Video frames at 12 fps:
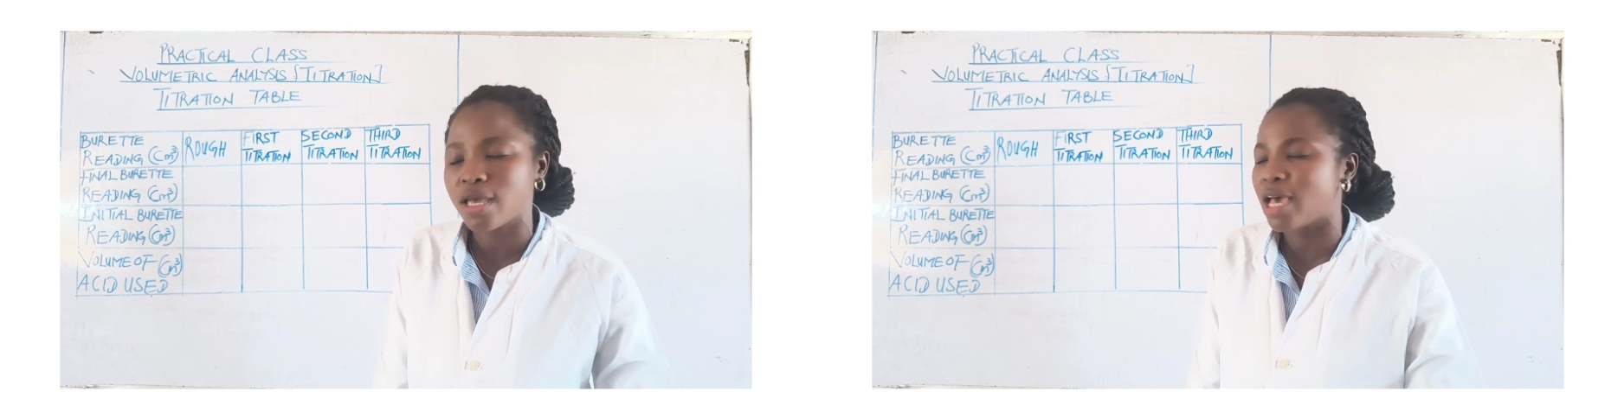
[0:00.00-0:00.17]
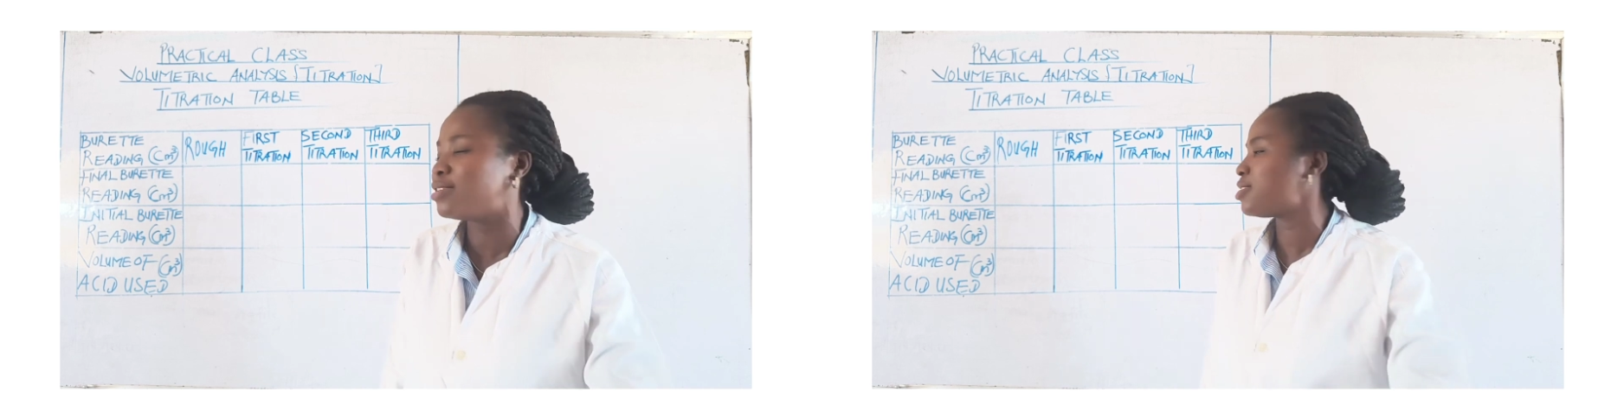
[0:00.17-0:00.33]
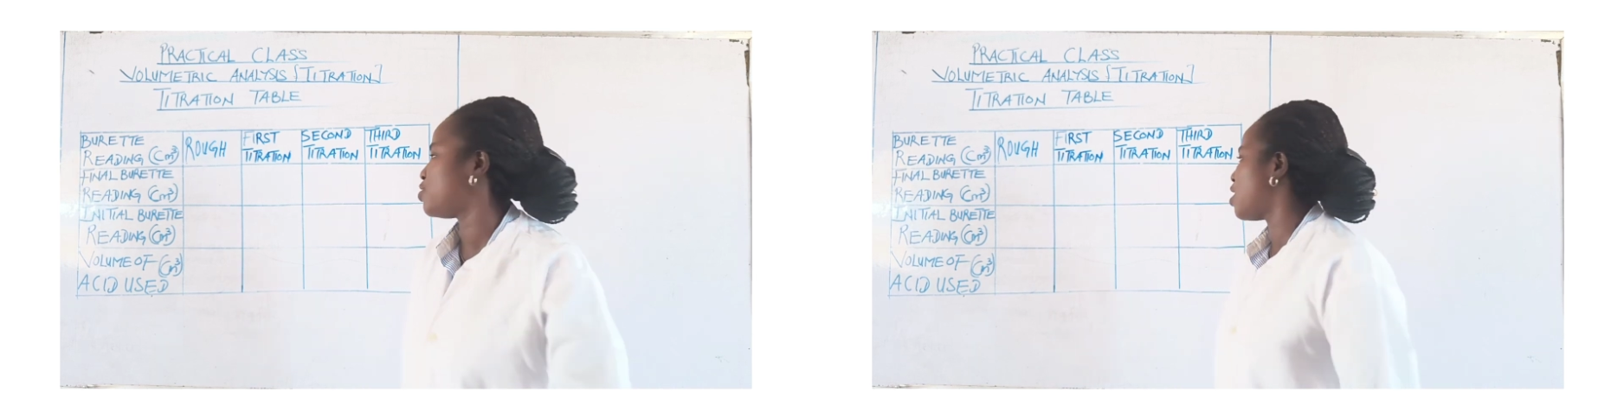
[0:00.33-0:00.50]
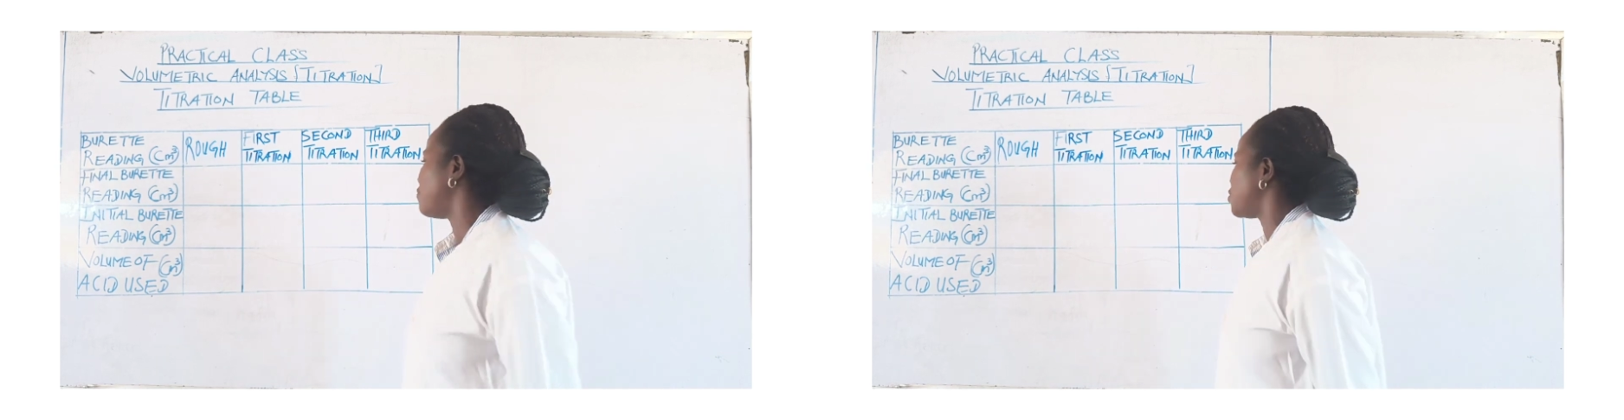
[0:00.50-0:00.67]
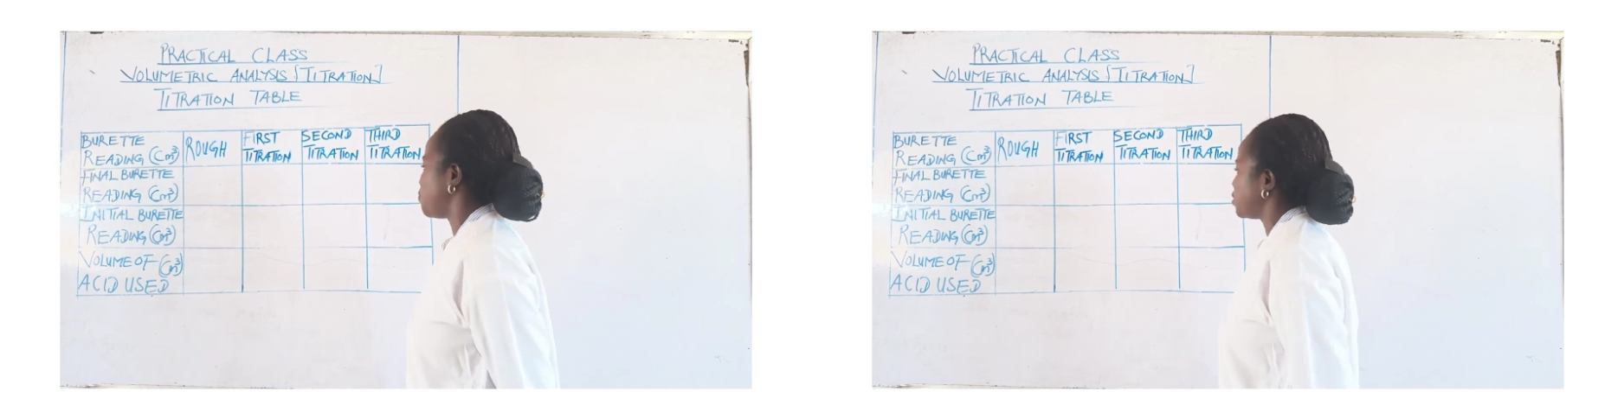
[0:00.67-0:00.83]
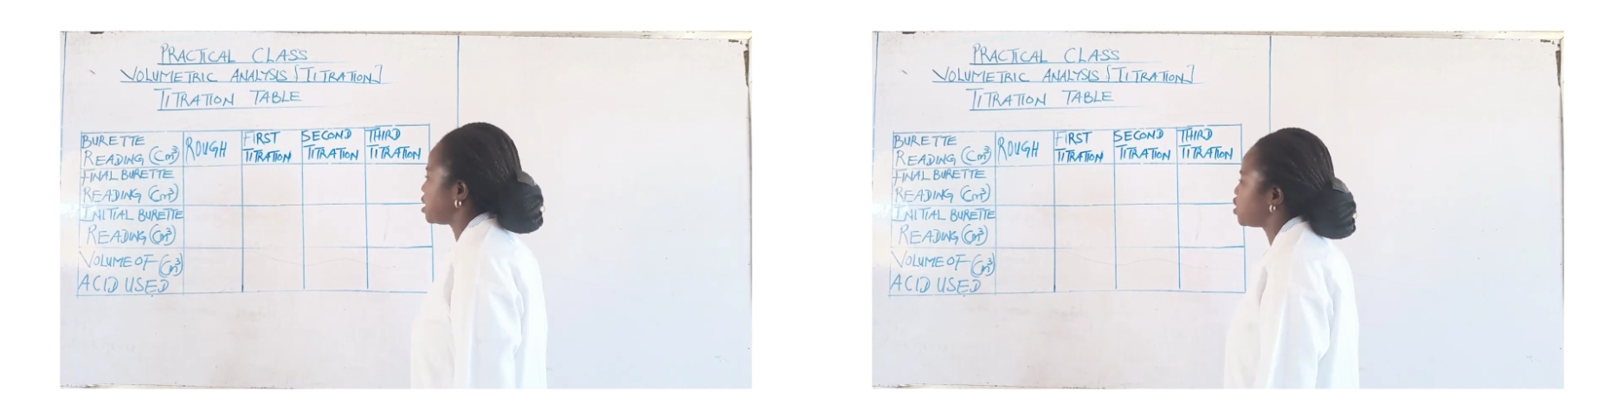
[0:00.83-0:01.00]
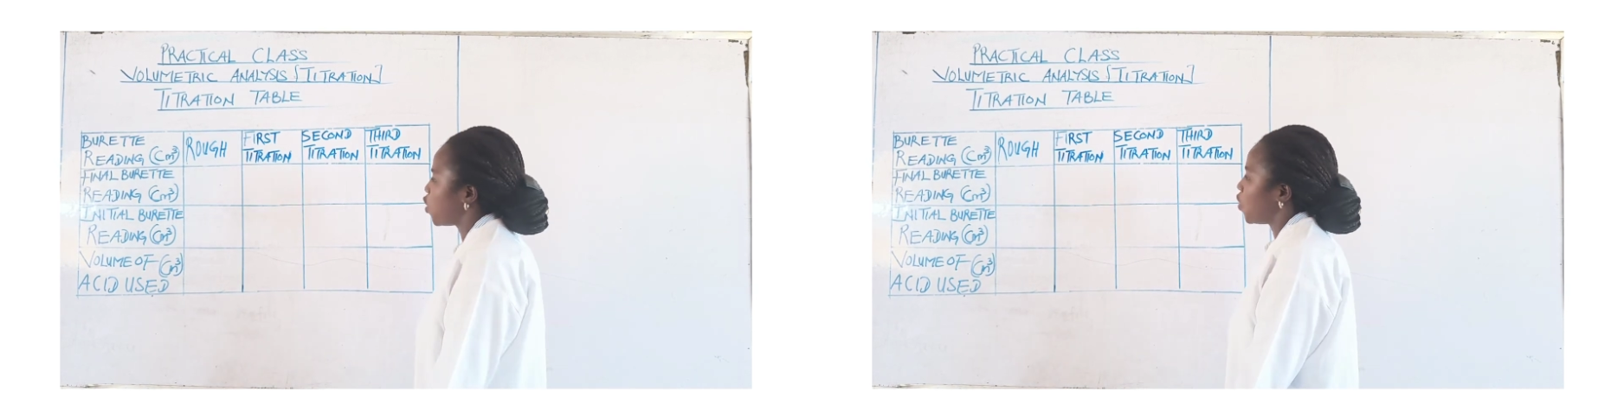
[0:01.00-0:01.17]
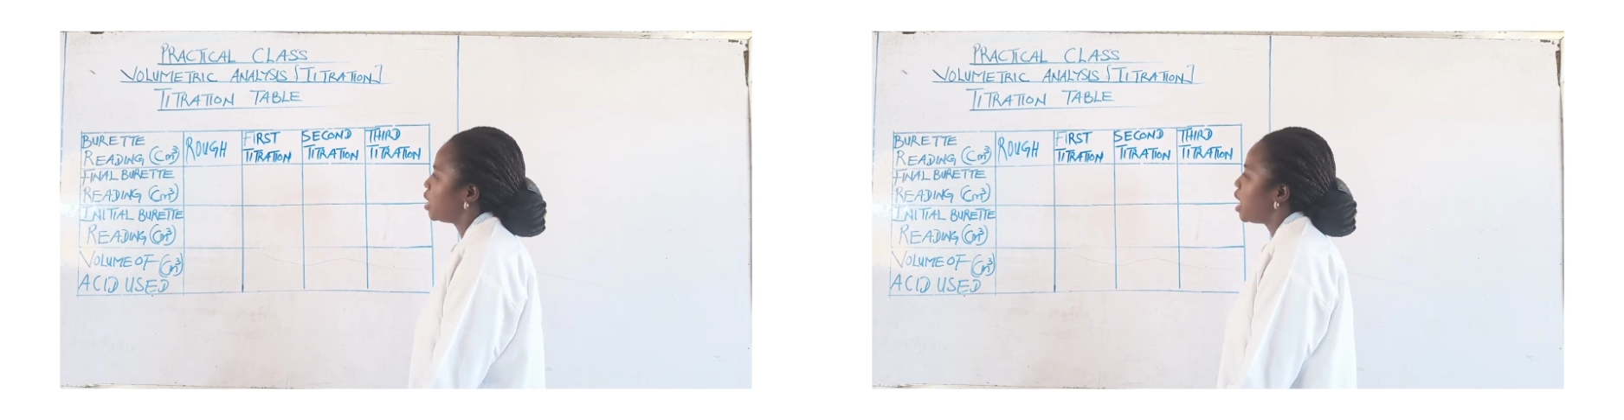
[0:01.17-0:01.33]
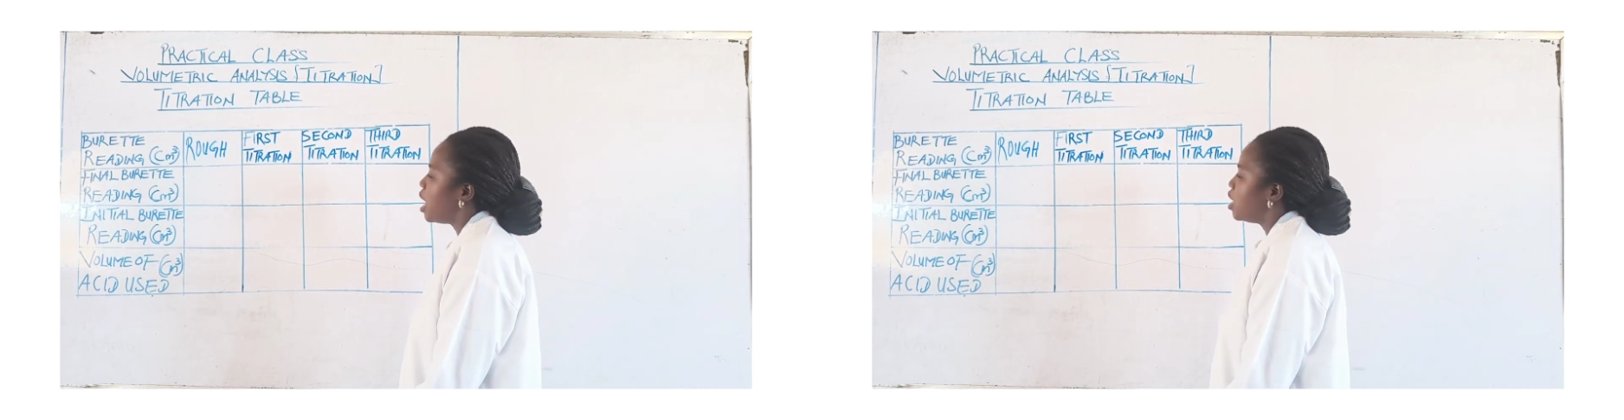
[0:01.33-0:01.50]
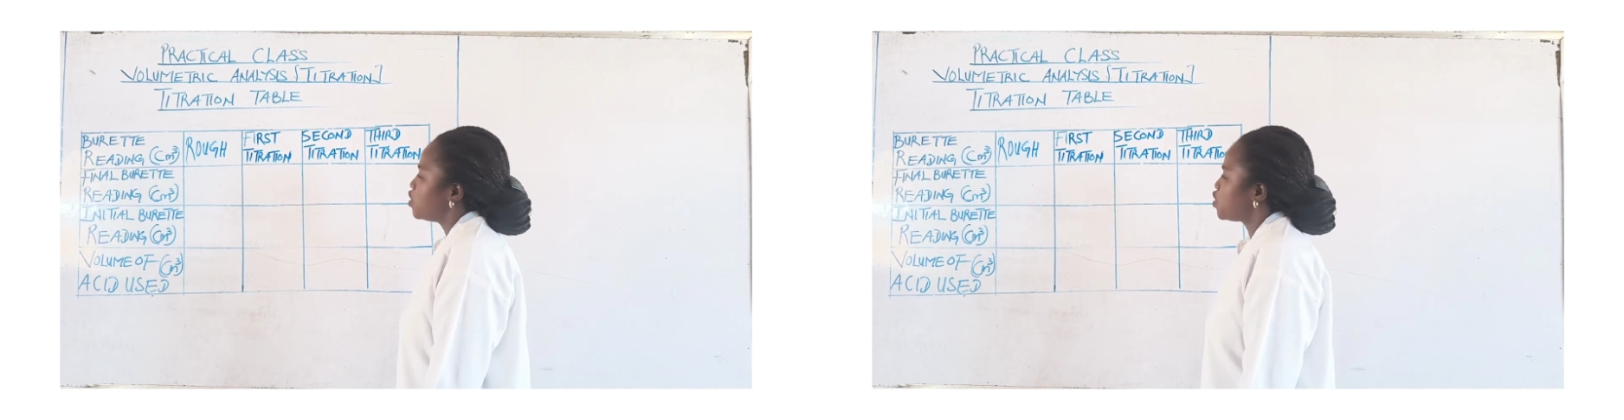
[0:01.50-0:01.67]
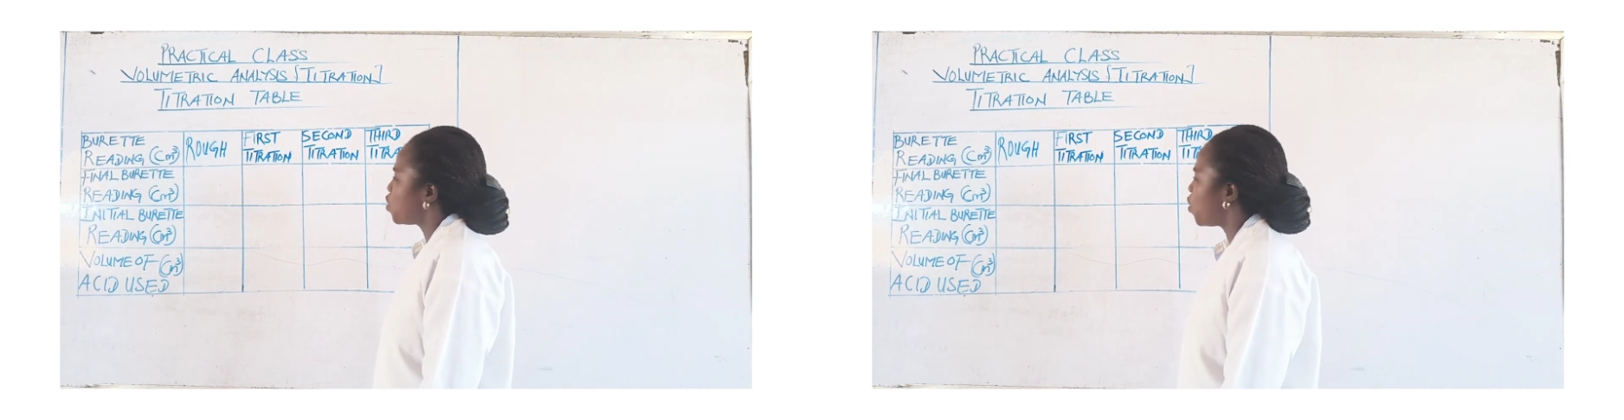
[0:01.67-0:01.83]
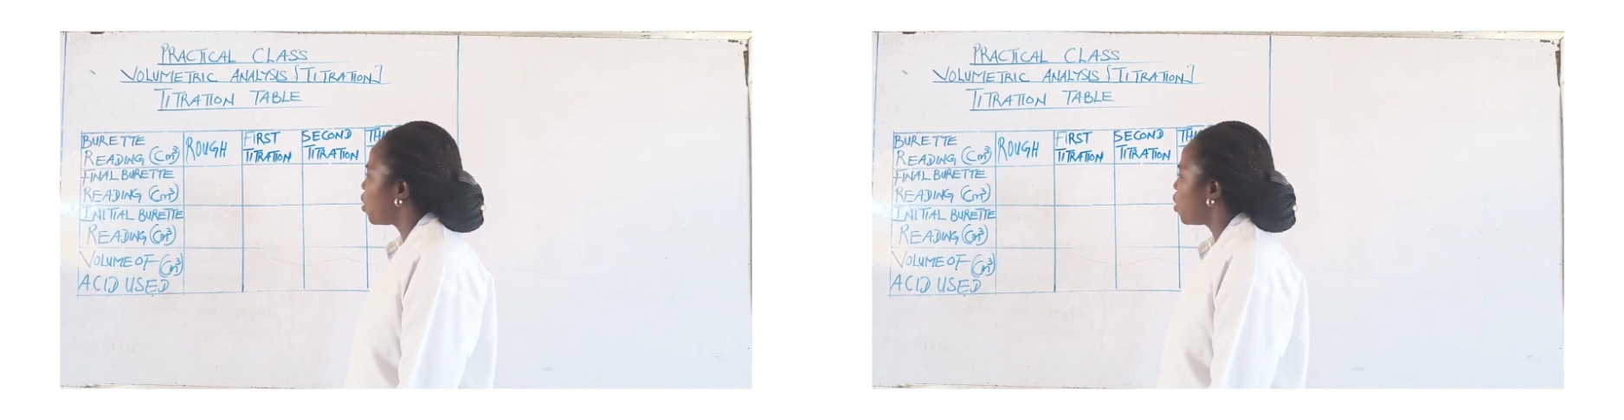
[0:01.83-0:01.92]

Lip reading: Yes, yeah, put it on. So